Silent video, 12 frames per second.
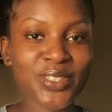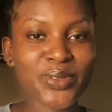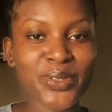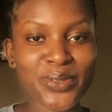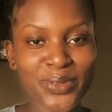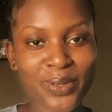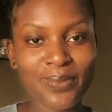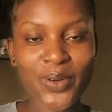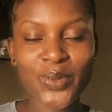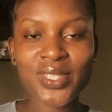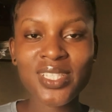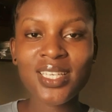is going to come
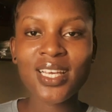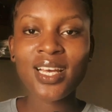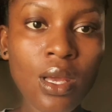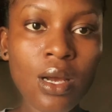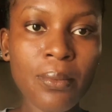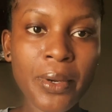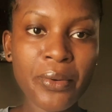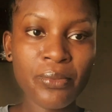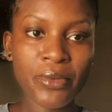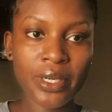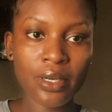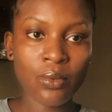out. I'm in my room
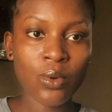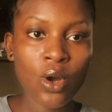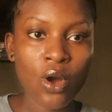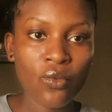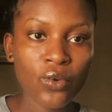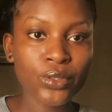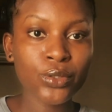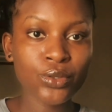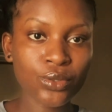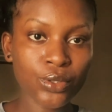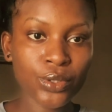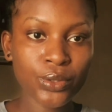right now. For those
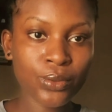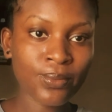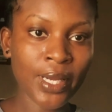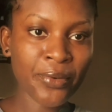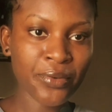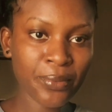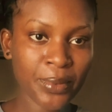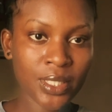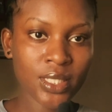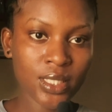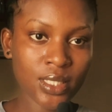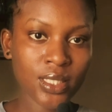who don't know, my roommate
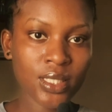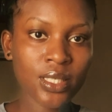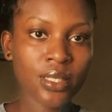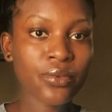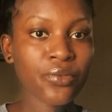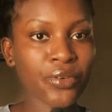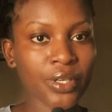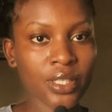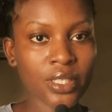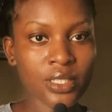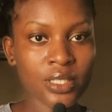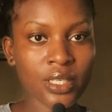
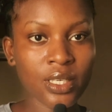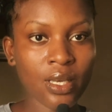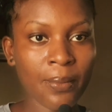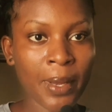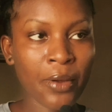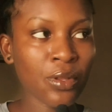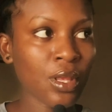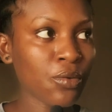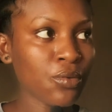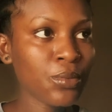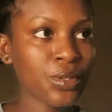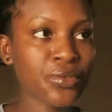friend is here, and my other
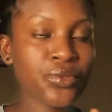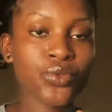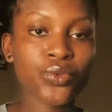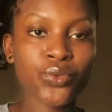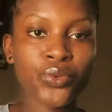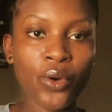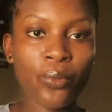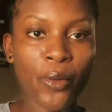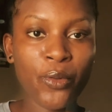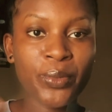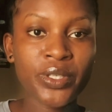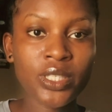roommates, two of my
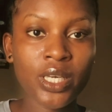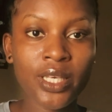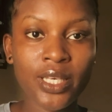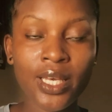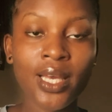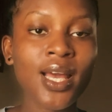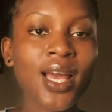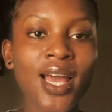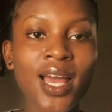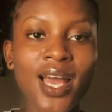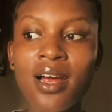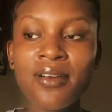roommates, are here.
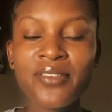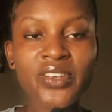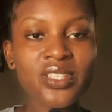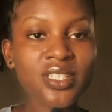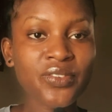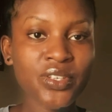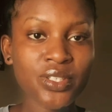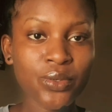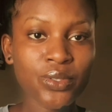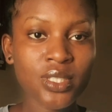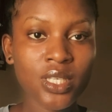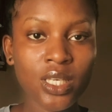First things first, I
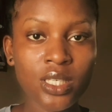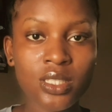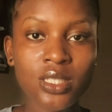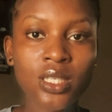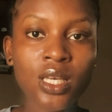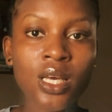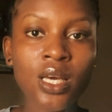want to say is